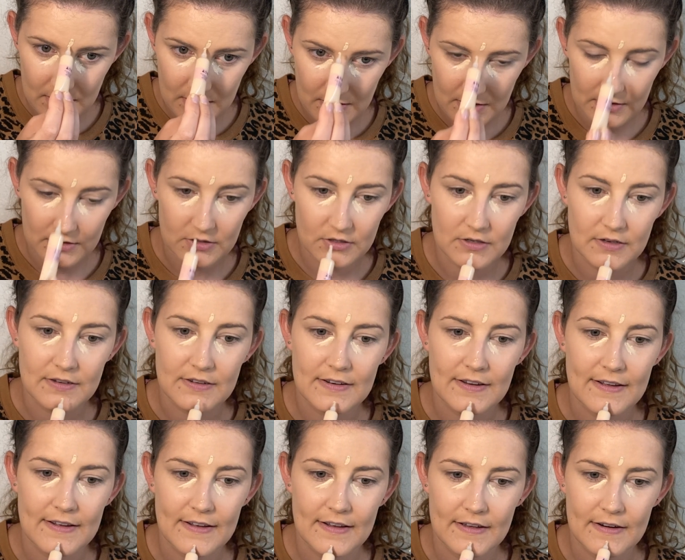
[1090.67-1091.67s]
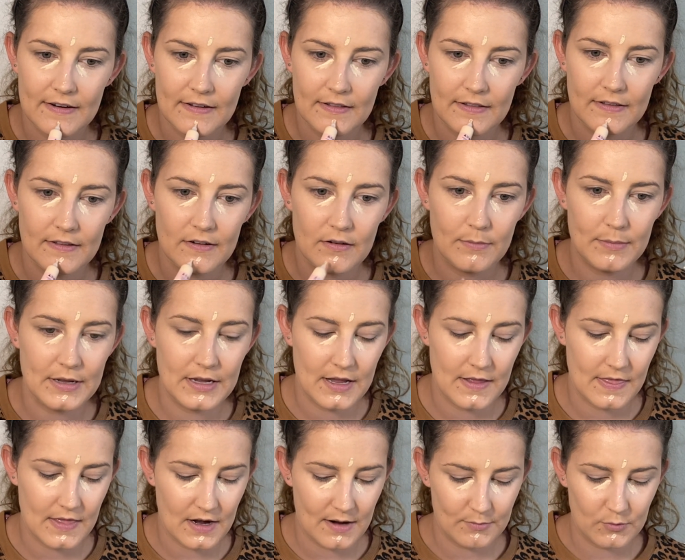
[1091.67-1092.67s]
let's just add a little bit, and
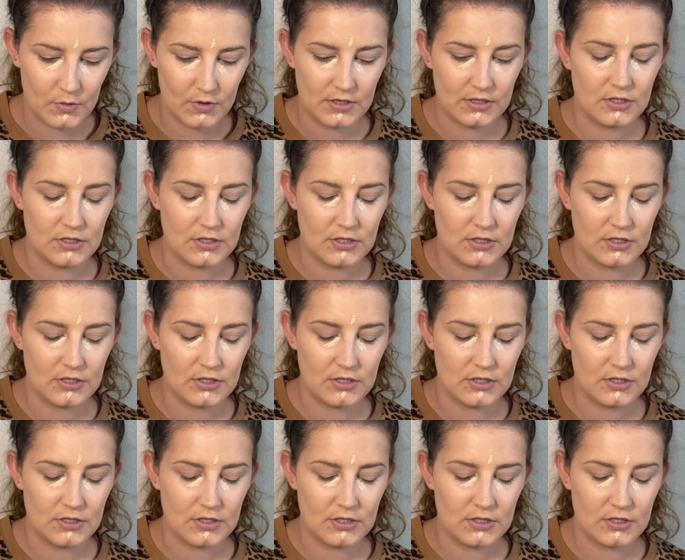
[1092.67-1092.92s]
then I'm going